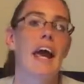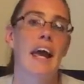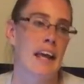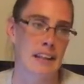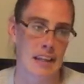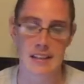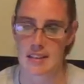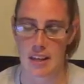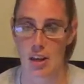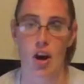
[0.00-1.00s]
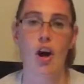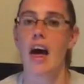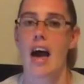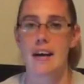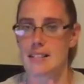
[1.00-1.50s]
and LinkedIn and all
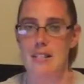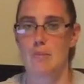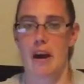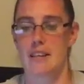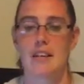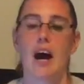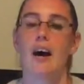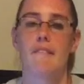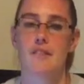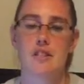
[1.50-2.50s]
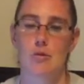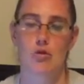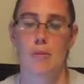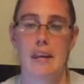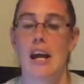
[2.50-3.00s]
aspects of
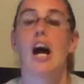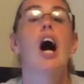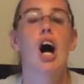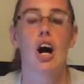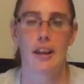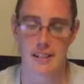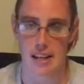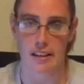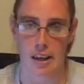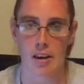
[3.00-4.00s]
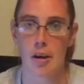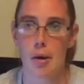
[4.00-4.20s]
social media on a daily